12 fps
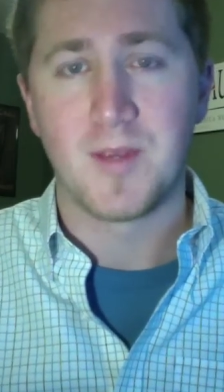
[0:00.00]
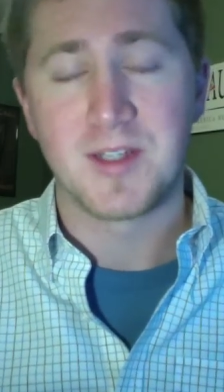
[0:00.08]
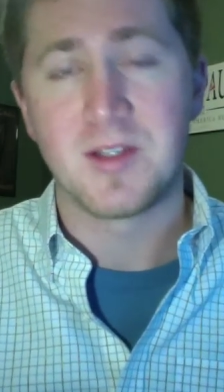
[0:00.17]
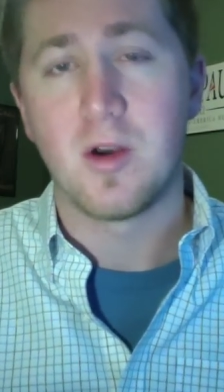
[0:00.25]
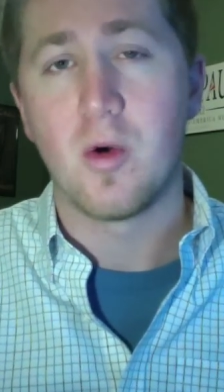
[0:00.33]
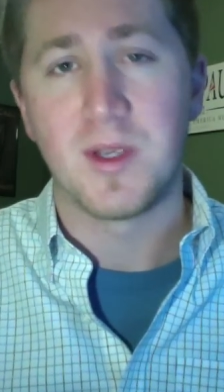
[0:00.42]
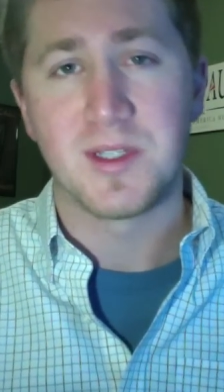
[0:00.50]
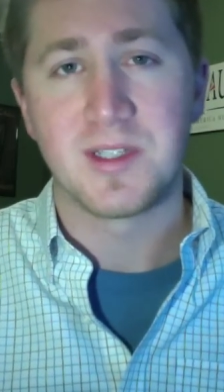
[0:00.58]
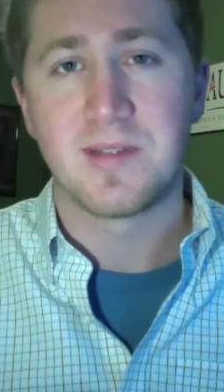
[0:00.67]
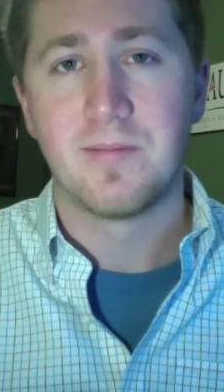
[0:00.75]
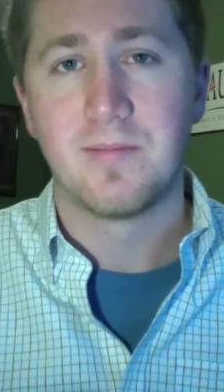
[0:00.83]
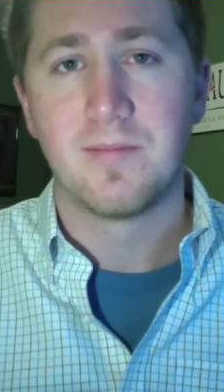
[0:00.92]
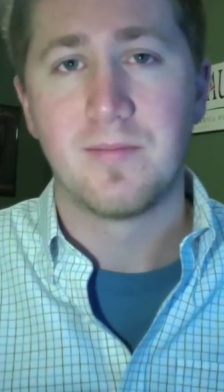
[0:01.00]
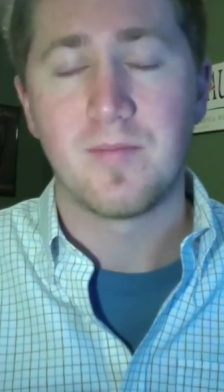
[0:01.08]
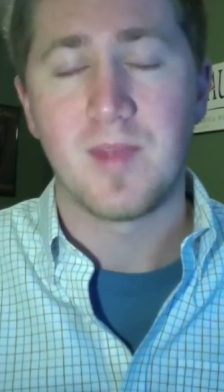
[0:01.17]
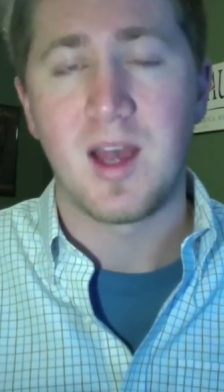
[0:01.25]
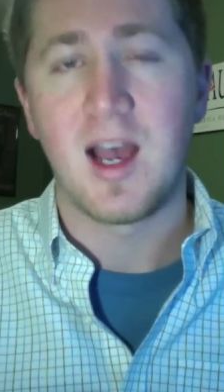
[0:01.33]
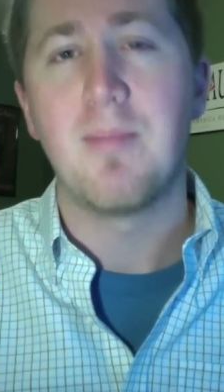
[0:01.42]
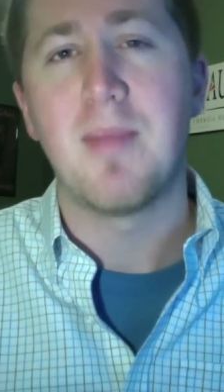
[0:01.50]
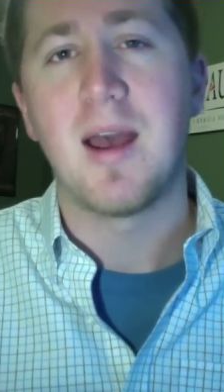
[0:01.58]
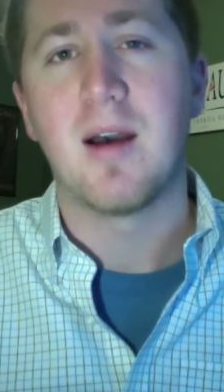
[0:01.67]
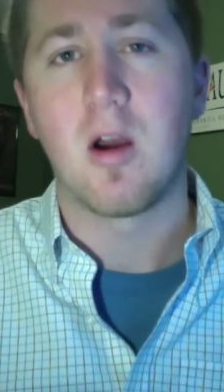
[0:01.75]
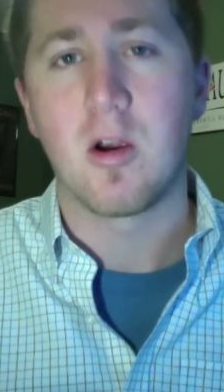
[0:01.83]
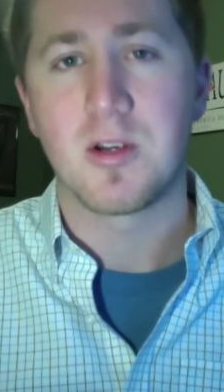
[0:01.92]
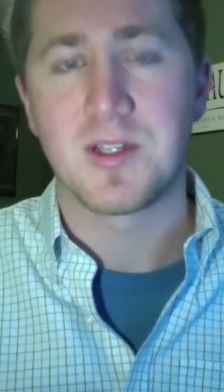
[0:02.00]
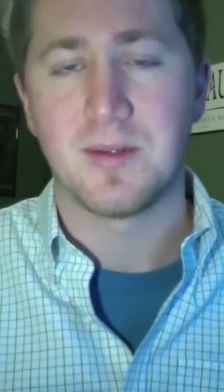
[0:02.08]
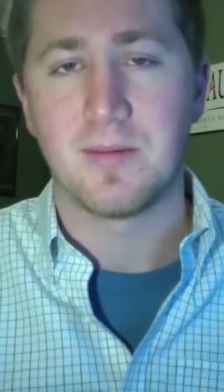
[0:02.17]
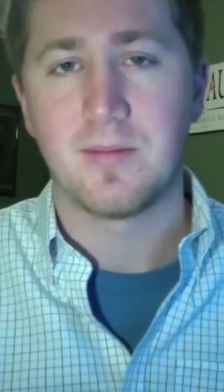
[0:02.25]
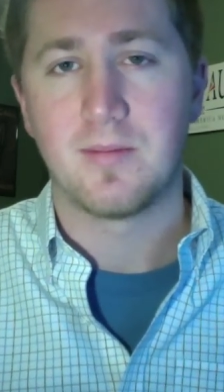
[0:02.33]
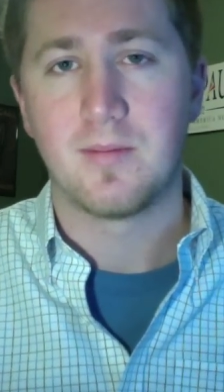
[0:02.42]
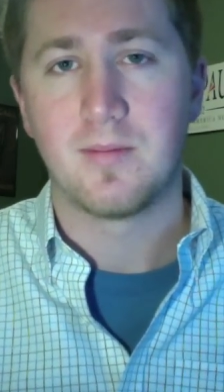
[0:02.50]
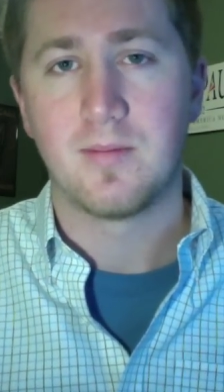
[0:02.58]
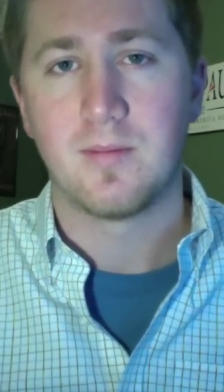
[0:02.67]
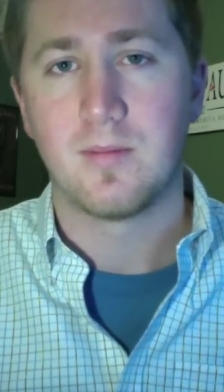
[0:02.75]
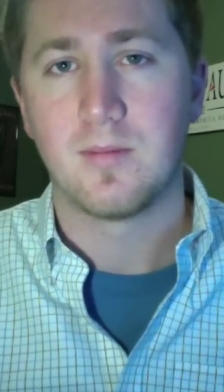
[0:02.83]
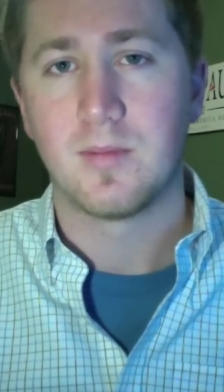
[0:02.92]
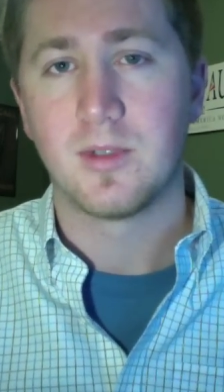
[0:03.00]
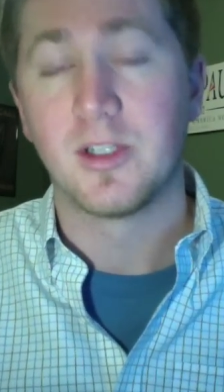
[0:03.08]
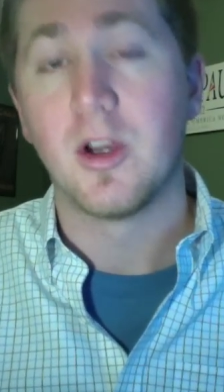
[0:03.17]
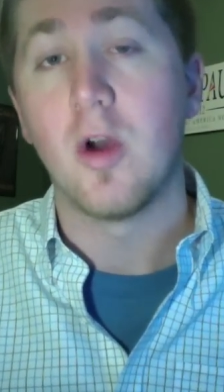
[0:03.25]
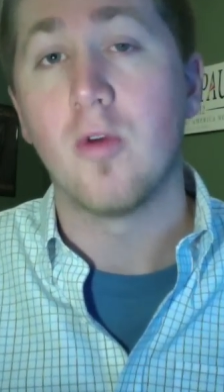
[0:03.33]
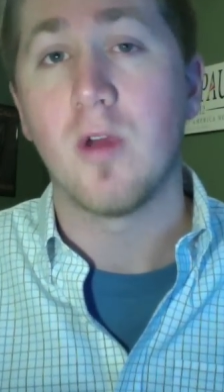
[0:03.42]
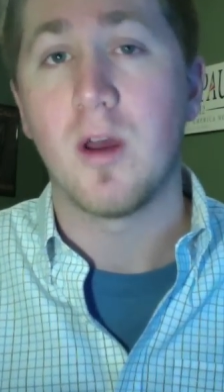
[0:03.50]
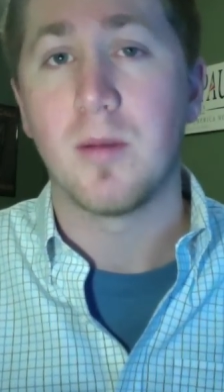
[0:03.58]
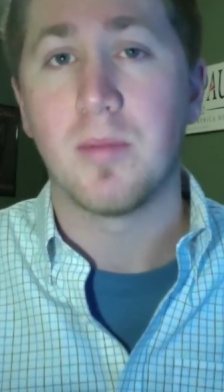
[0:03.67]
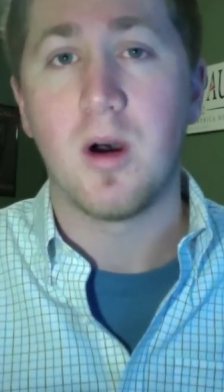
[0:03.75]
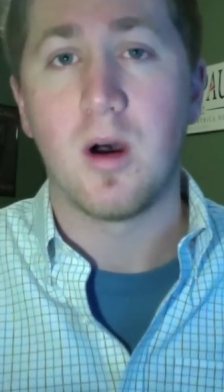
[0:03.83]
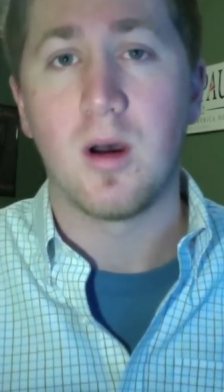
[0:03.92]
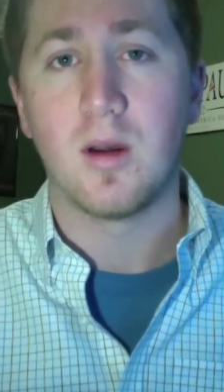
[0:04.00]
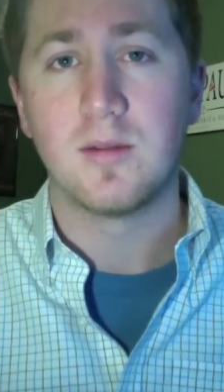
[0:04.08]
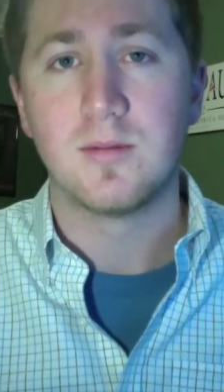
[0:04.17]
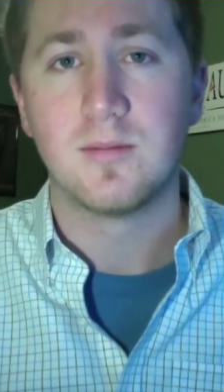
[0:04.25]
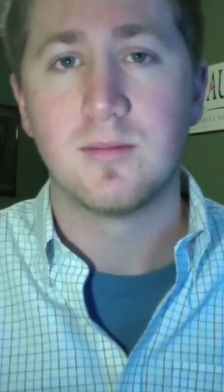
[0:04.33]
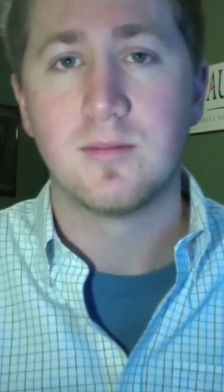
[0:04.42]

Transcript: As always, I'm Matt Larson. Go Ron Paul.